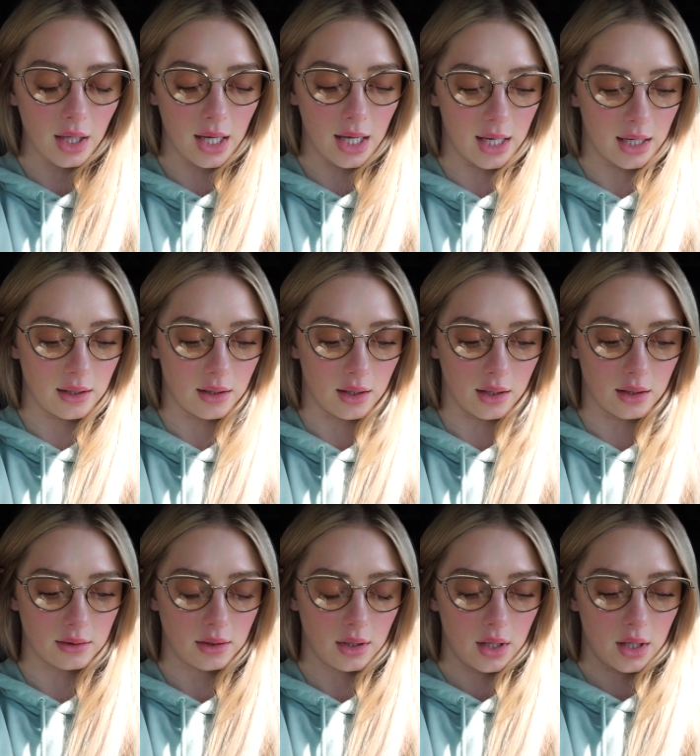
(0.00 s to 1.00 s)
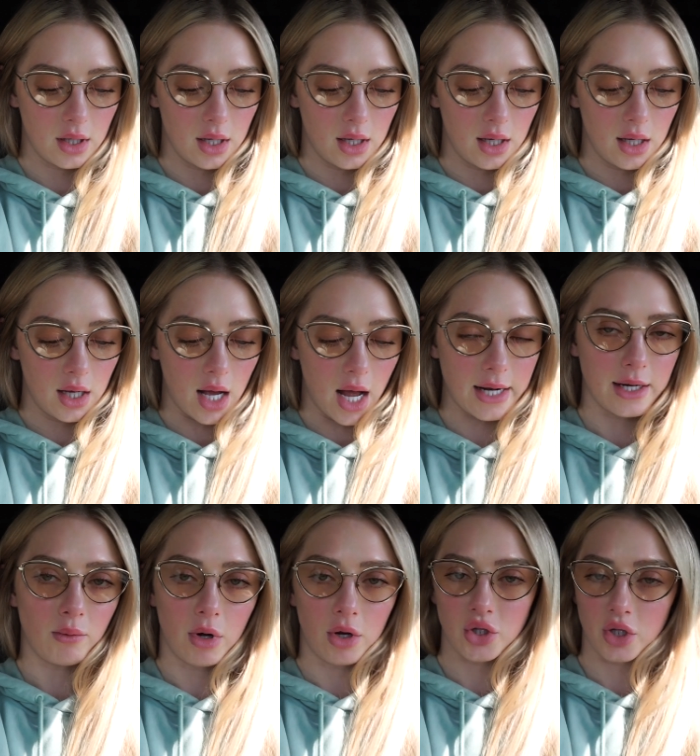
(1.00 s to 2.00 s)
And uh, I
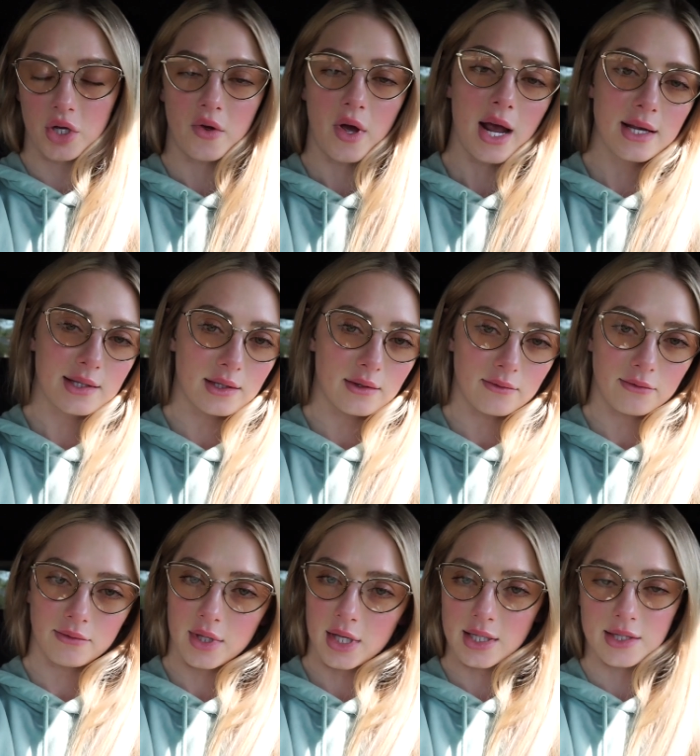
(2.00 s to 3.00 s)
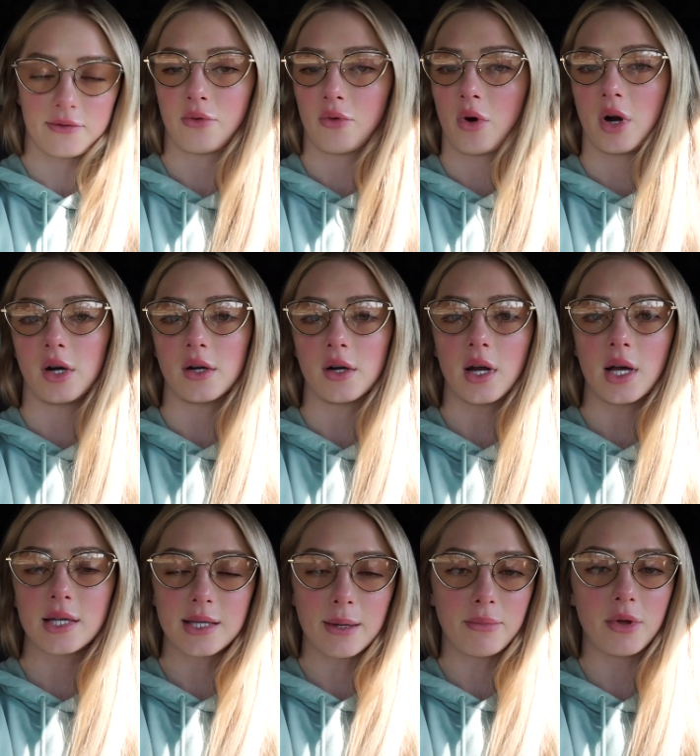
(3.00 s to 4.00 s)
didn't want to show you guys this for
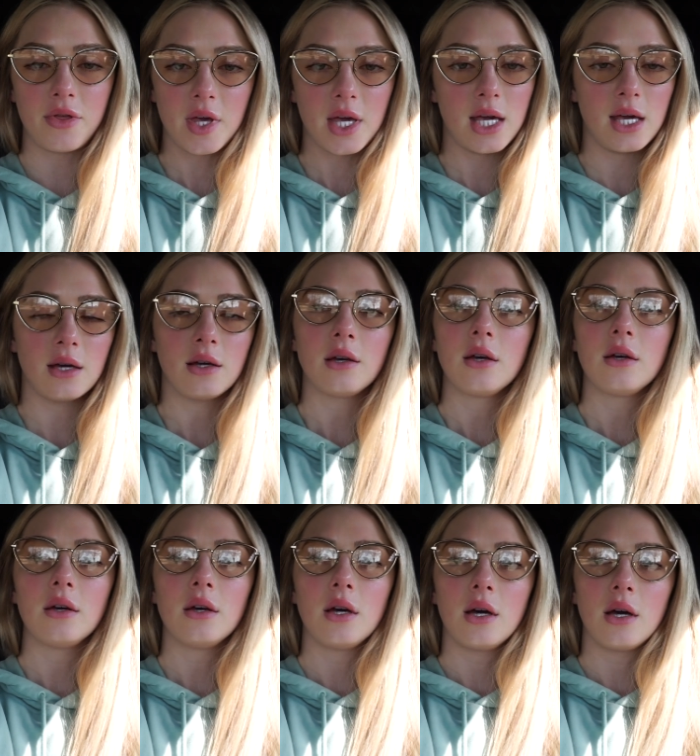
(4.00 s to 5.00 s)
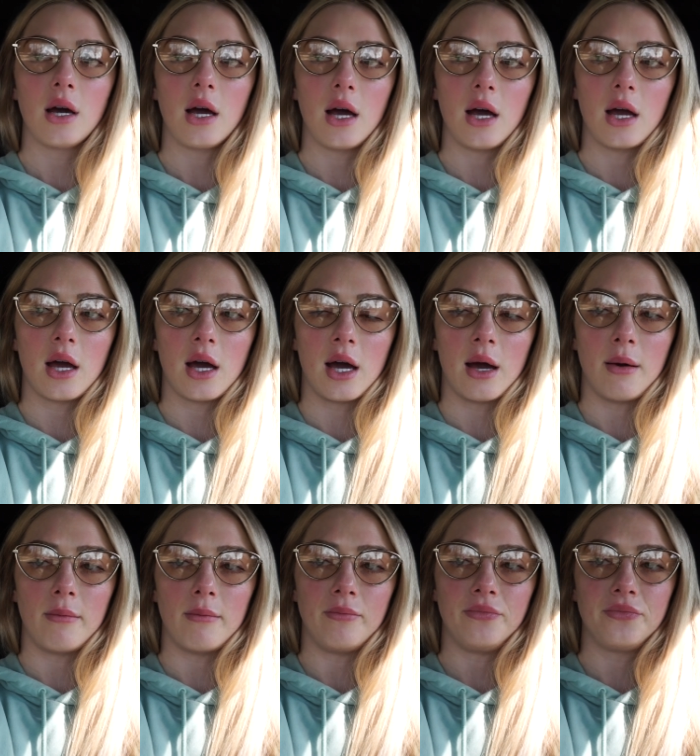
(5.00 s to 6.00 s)
sympathy.
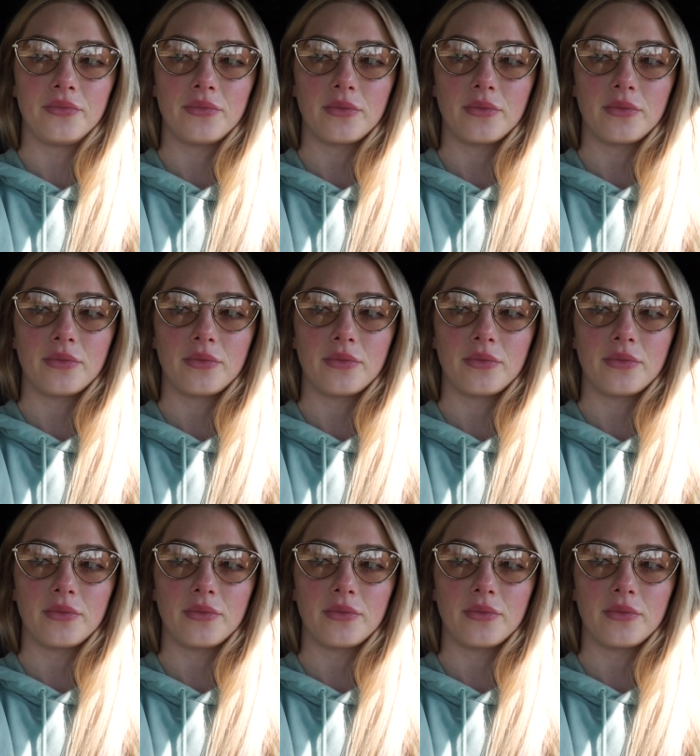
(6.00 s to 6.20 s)
Um,